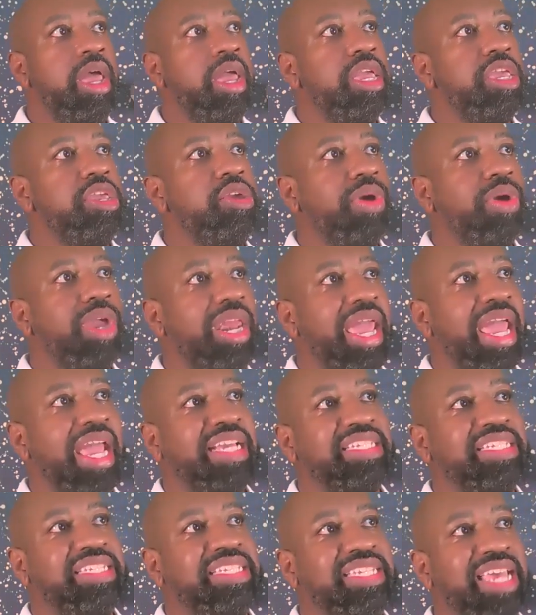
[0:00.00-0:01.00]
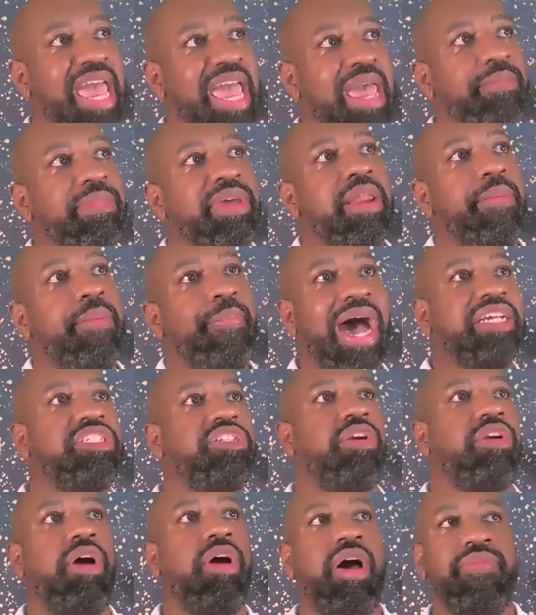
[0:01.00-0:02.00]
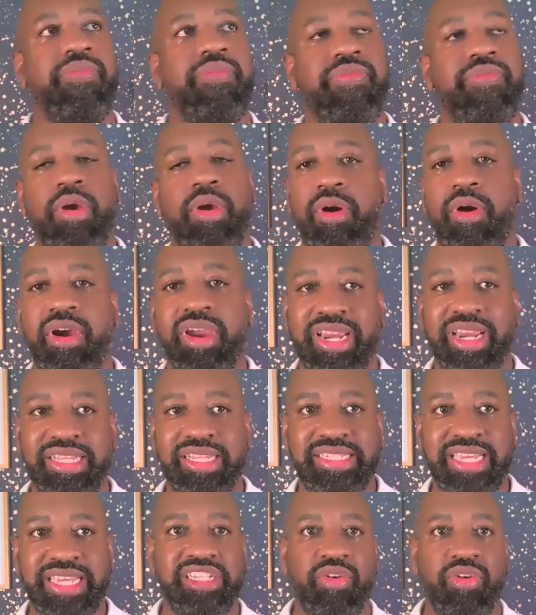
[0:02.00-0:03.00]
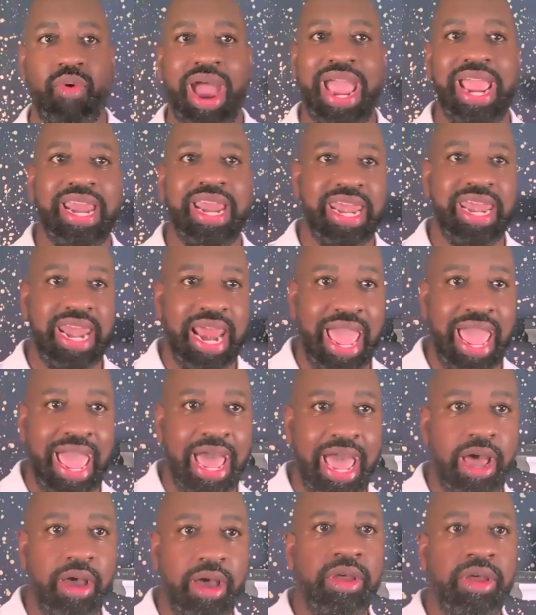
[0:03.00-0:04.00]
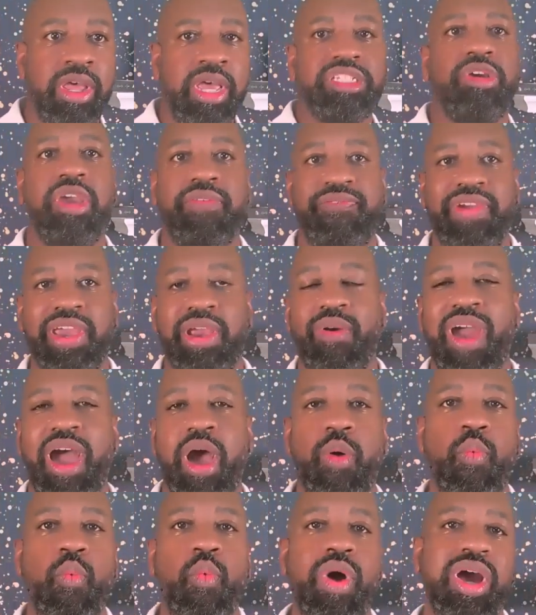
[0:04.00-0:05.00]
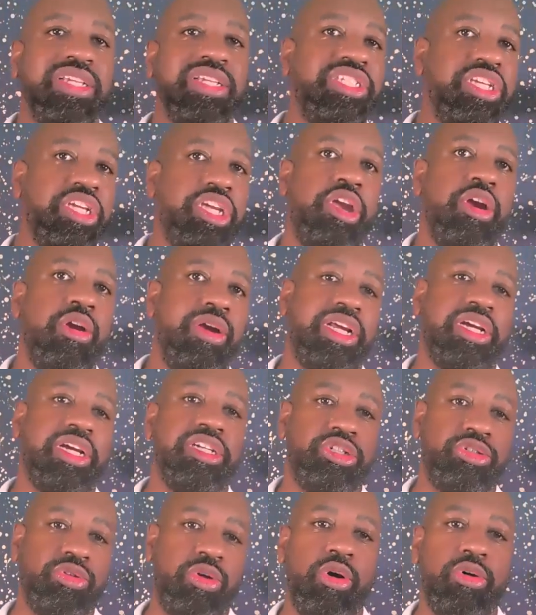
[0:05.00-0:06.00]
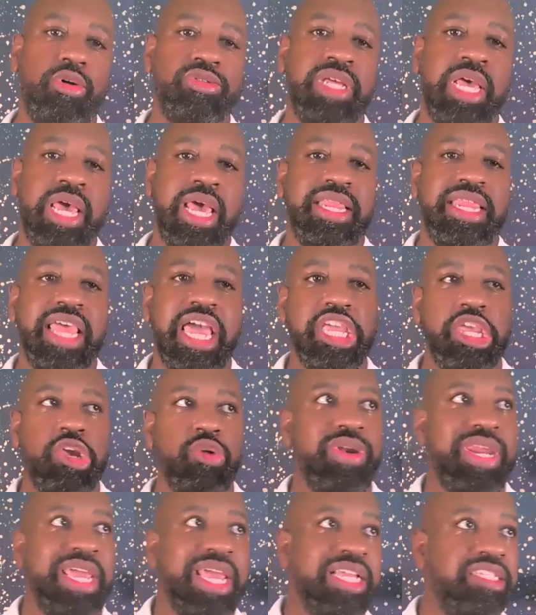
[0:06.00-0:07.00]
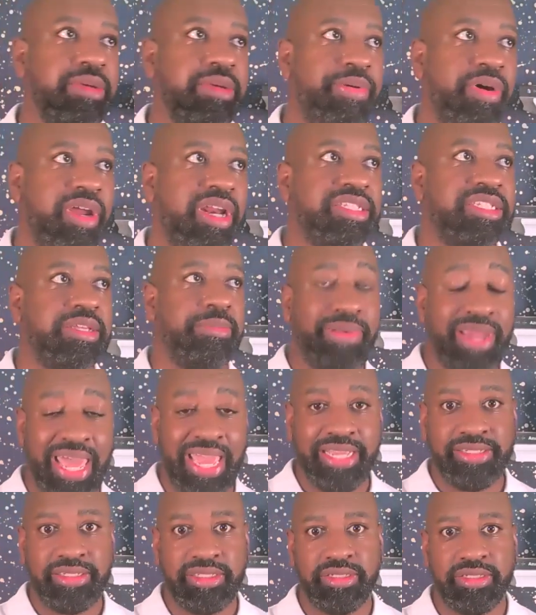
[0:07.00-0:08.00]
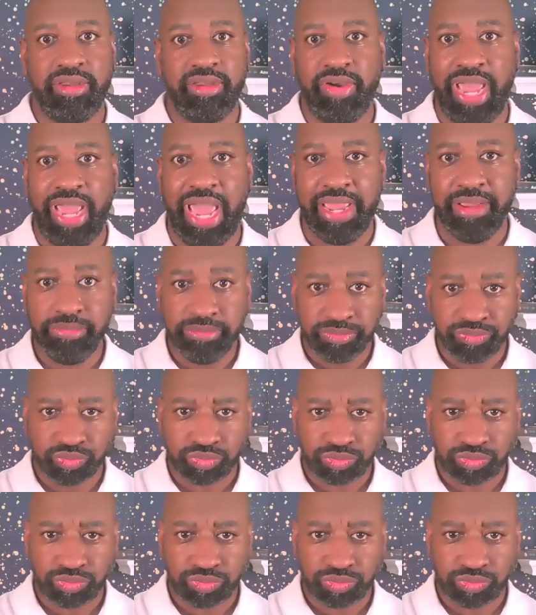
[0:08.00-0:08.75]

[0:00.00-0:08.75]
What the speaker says: You can examine the posture of your organization right now so you can figure out what security controls that you need to put into place, okay?